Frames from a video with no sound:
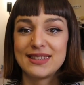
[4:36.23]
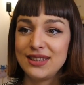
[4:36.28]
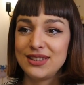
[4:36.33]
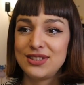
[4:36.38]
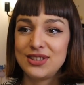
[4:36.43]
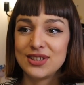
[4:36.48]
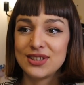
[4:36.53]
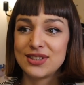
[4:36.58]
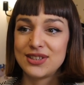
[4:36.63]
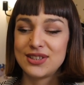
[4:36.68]
It's
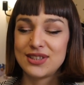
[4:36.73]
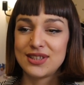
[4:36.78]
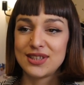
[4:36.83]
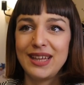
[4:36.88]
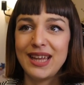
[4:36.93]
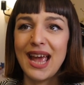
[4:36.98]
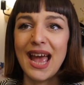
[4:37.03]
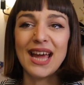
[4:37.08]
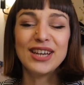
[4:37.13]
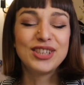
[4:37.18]
just
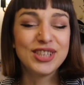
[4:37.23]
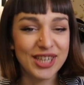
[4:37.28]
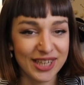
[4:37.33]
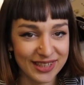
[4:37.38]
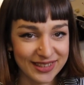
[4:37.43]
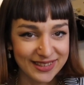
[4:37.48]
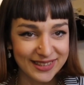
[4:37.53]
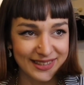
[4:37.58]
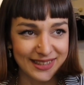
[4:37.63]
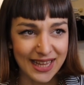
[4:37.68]
the
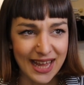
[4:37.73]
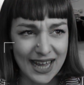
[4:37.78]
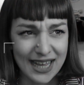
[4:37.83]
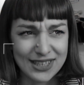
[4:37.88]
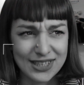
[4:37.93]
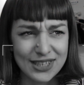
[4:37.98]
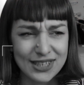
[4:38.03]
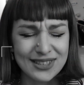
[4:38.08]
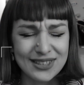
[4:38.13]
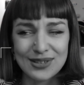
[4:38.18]

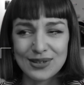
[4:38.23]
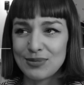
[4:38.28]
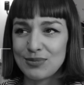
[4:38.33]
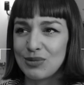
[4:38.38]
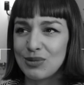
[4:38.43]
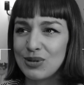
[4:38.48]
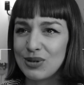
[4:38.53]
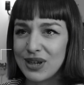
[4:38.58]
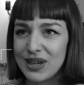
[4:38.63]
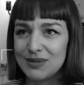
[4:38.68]
edgiest or
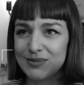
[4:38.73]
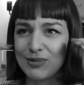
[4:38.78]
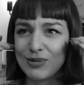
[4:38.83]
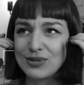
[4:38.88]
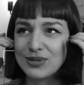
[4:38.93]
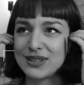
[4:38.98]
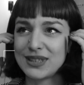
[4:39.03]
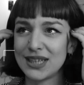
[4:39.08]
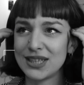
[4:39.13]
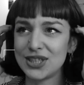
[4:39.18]

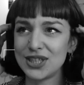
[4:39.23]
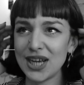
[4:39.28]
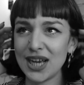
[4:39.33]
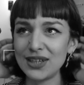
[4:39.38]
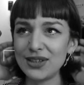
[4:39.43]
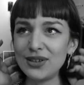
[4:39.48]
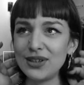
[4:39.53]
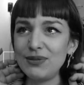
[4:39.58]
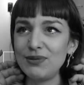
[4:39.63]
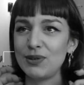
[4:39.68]
most edgy, I
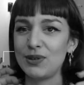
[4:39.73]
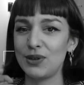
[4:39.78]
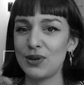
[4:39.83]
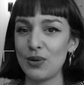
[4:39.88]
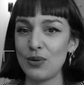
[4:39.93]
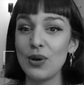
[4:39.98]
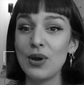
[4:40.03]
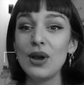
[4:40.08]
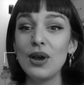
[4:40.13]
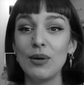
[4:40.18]
don't even
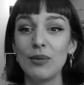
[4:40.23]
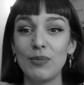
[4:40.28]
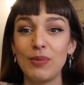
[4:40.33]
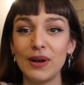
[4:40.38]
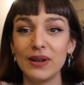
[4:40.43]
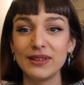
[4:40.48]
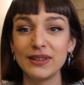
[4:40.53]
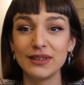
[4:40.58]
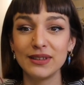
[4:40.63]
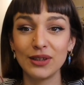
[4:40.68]
know,
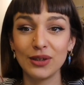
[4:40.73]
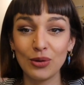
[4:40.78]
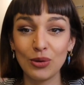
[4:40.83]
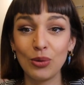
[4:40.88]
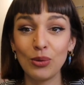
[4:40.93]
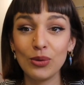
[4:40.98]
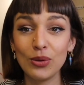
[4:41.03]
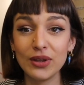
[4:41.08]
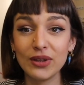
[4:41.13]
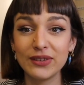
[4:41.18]
but the
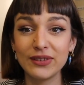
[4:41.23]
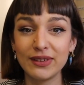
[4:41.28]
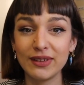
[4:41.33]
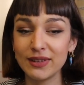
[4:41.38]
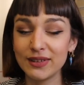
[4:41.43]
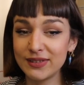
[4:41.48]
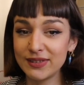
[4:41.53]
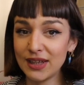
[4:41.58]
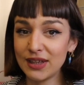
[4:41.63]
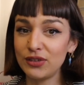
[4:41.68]
coolest
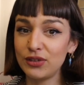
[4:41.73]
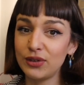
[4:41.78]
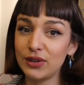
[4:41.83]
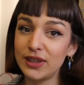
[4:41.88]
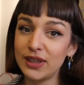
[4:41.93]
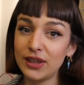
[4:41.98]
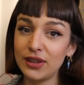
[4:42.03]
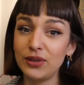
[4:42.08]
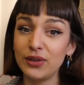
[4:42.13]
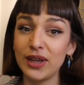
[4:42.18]
accessory
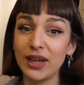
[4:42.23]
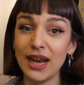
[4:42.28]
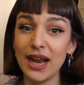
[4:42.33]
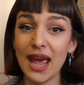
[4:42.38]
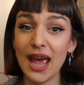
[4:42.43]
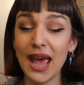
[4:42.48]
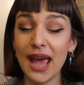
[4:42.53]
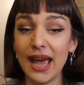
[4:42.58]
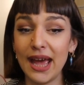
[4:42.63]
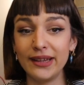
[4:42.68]
that you can
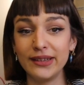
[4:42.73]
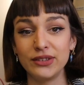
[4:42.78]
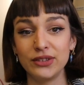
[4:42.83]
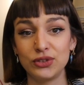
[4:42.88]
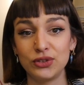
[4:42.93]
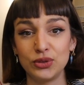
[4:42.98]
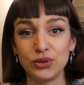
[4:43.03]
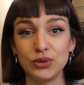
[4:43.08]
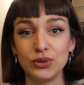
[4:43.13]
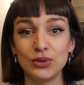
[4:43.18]
add
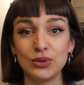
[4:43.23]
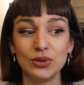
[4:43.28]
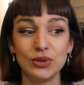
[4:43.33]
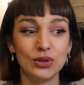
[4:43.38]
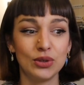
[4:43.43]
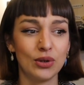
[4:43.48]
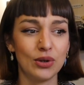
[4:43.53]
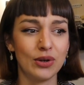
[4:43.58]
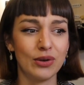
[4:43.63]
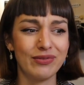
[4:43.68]
to
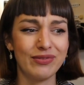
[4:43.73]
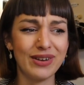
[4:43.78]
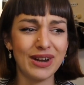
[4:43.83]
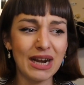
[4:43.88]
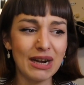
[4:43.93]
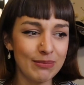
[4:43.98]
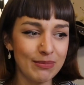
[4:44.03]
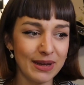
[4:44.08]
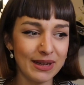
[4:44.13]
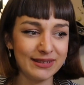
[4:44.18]
your
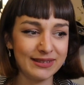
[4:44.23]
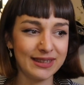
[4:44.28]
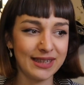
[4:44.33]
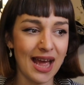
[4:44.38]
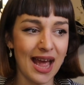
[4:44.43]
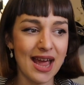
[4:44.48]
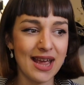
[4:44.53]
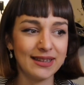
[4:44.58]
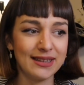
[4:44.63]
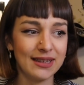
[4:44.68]
very basic
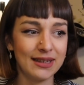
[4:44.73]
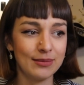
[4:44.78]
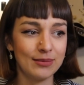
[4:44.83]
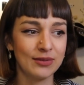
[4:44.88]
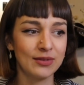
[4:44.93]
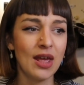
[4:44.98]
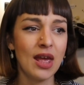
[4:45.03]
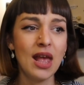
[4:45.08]
items,